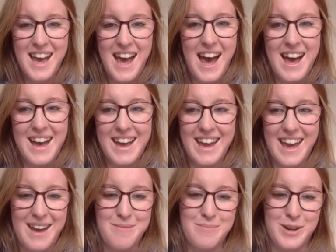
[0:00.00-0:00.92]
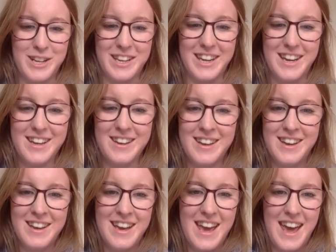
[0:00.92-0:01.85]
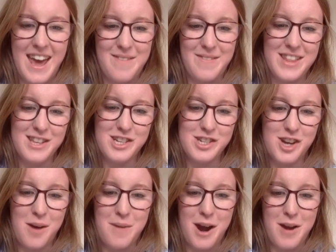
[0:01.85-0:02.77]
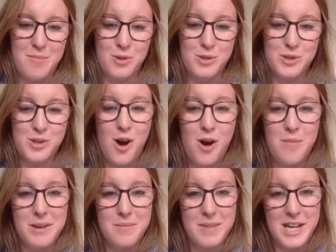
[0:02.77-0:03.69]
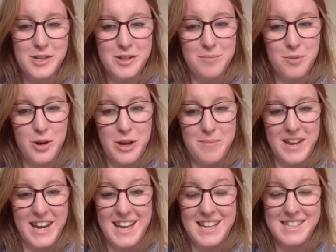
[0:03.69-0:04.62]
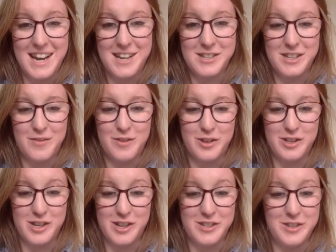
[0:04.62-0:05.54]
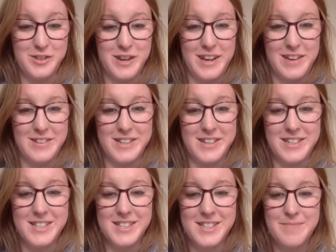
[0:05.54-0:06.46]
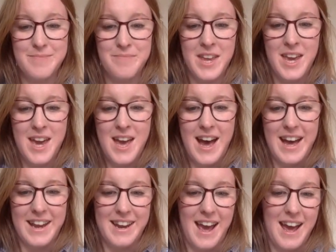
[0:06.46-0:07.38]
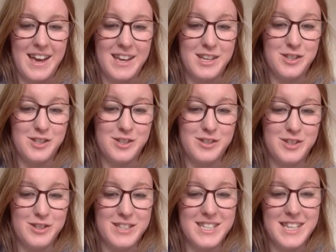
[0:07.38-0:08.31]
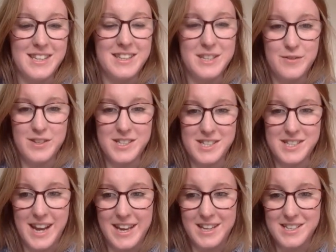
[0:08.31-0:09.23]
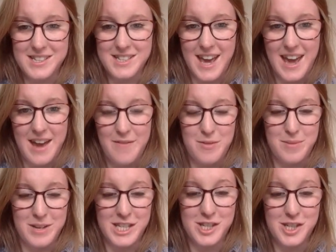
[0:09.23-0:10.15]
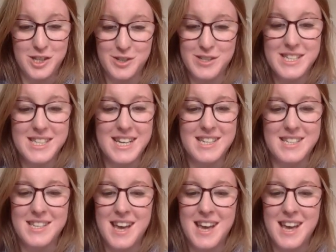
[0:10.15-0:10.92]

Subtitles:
Hi, I'm Monja. In the shop, our most common measuring appointment is actually for tartan trousers. And I do enjoy seeing the different styles that everybody chooses